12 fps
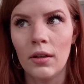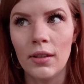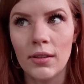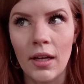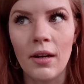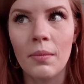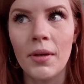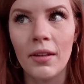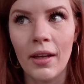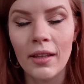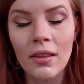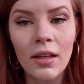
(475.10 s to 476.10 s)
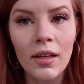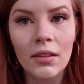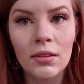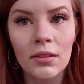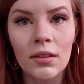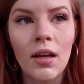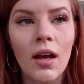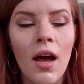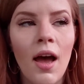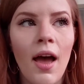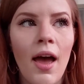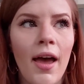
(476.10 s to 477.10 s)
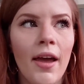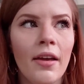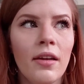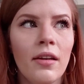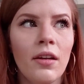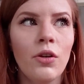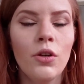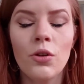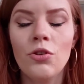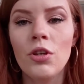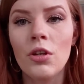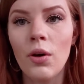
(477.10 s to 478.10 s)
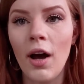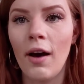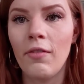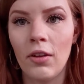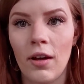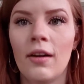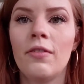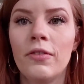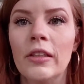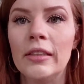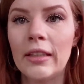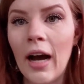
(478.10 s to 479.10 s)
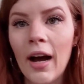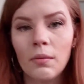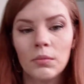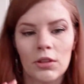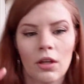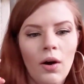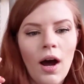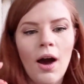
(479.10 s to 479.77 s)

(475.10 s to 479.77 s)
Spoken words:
it's going to be like this, and you do have a lot of free time. So